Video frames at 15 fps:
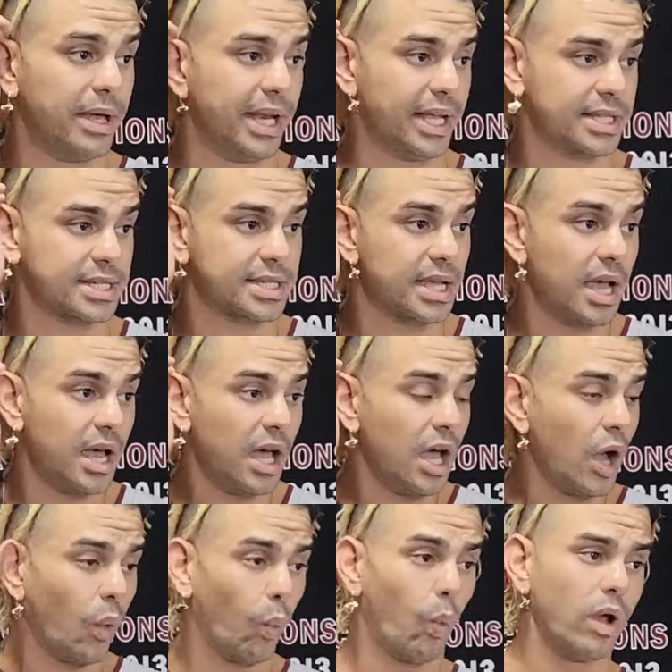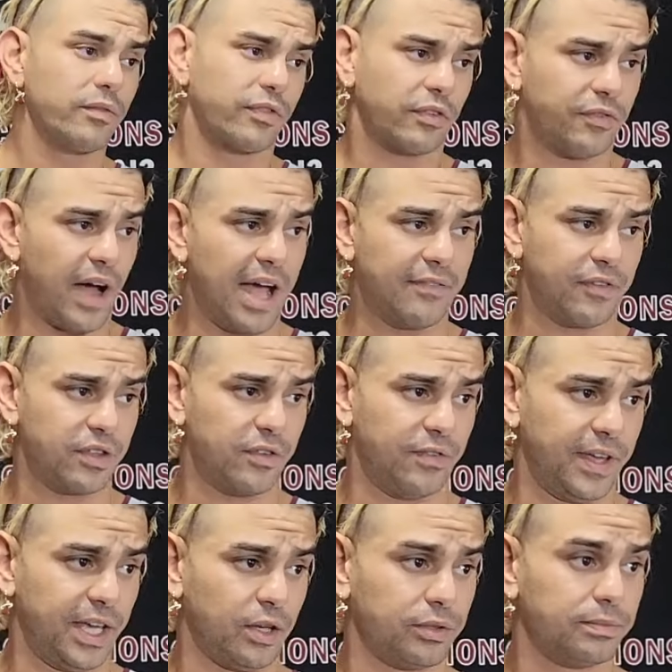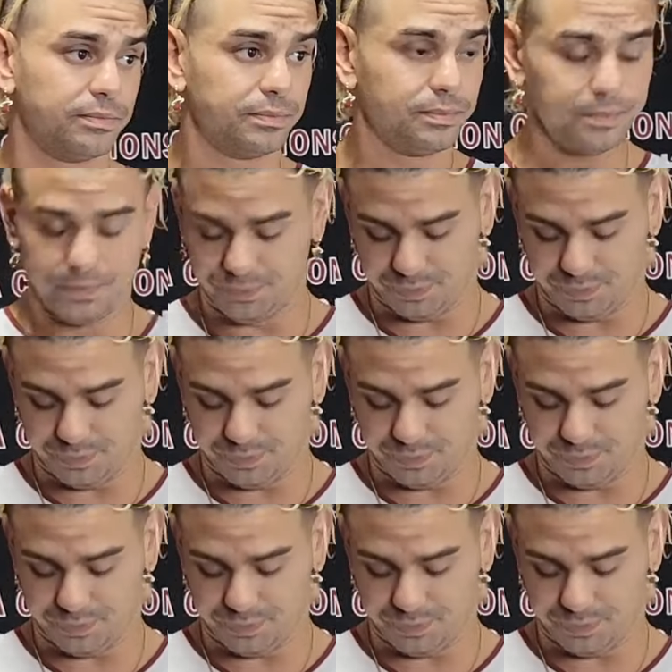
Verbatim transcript: minutes, one for five for the field.